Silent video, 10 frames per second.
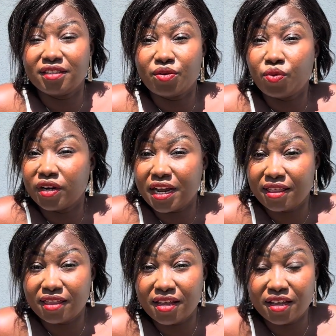what I
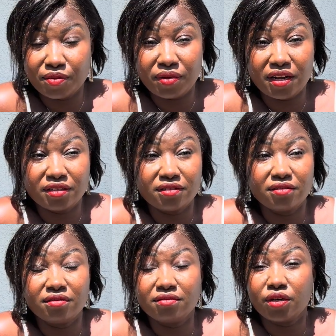think about
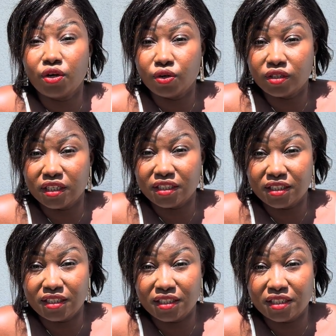closing
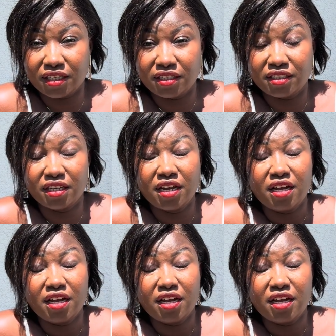the distance.